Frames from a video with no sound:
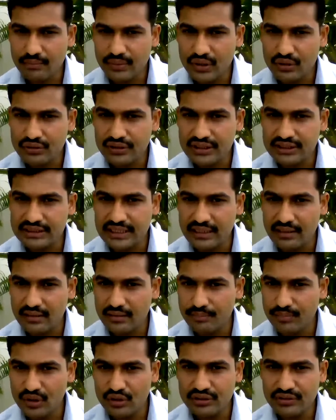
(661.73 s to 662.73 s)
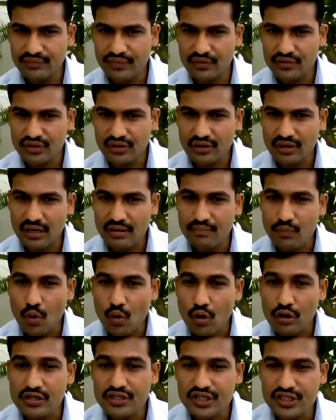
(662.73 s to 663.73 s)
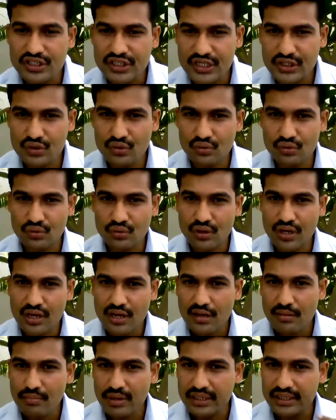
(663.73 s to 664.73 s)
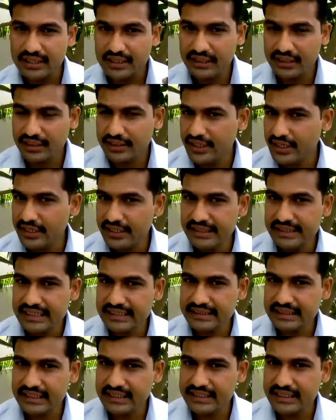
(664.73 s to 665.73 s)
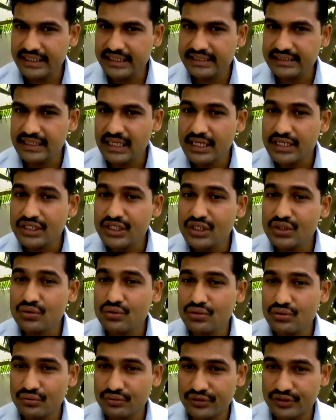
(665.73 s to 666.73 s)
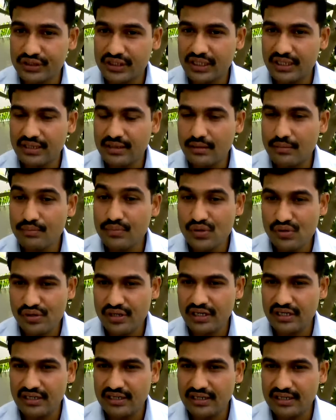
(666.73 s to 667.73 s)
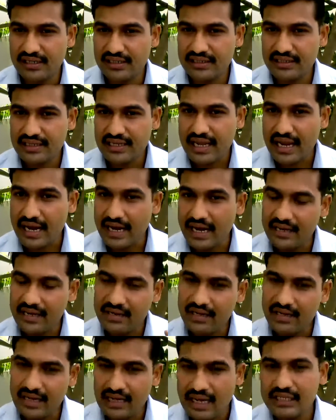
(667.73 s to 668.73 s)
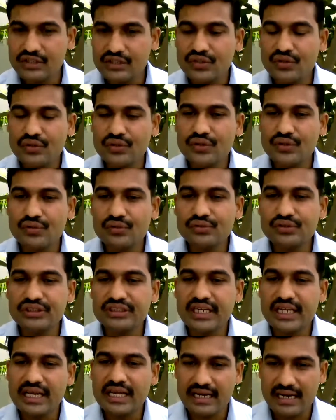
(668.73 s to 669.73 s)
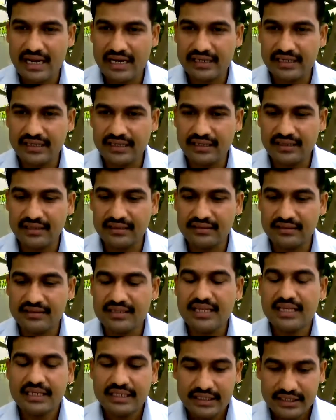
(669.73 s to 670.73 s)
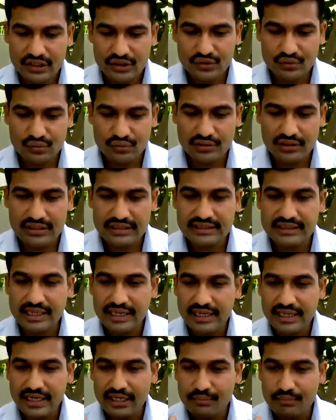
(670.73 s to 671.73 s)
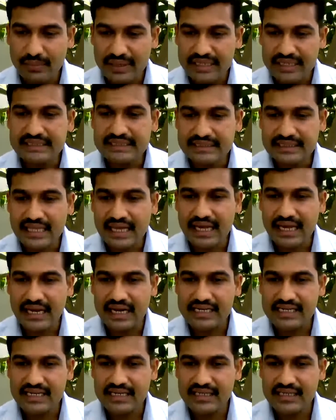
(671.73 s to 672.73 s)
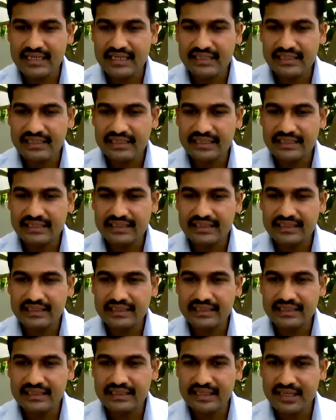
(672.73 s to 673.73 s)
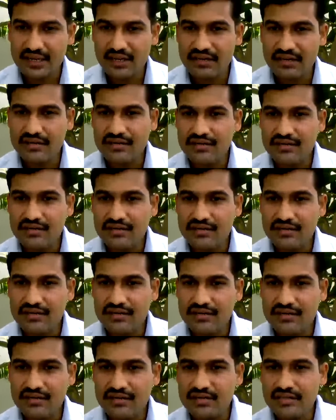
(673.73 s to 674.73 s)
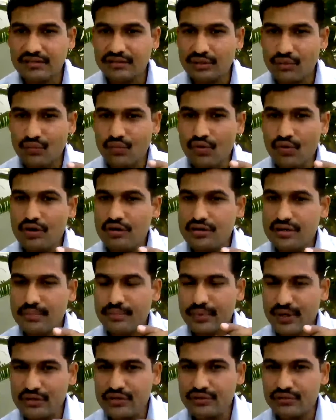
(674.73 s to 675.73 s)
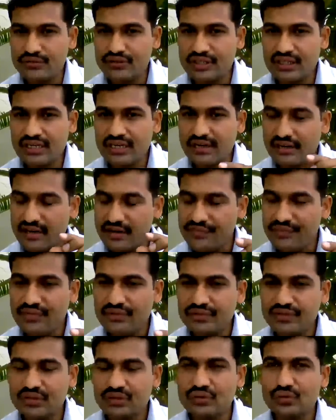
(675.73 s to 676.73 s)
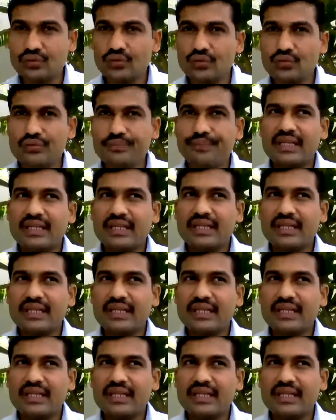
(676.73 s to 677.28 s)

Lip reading: below the photograph Walter Sisulu, but here in the sentence Sisulus plural, and also use an article. Students, it means that here the word produced refers